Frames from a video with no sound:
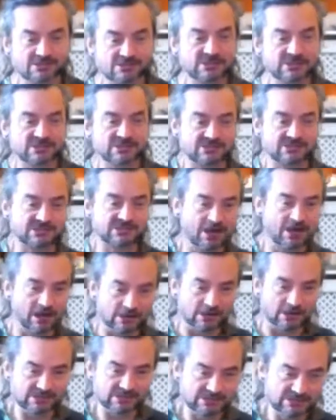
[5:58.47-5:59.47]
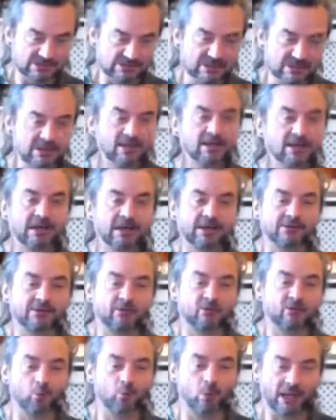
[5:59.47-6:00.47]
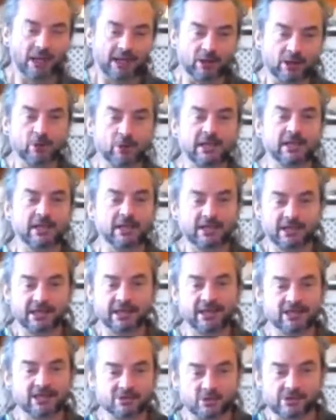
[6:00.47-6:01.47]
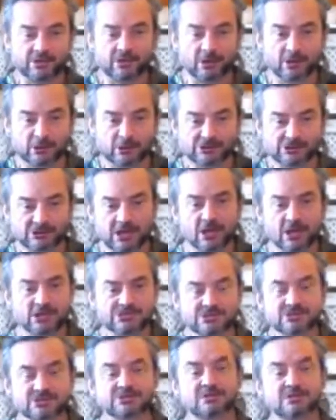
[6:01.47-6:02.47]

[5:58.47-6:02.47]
It's the tasks and the way we engage with those tasks that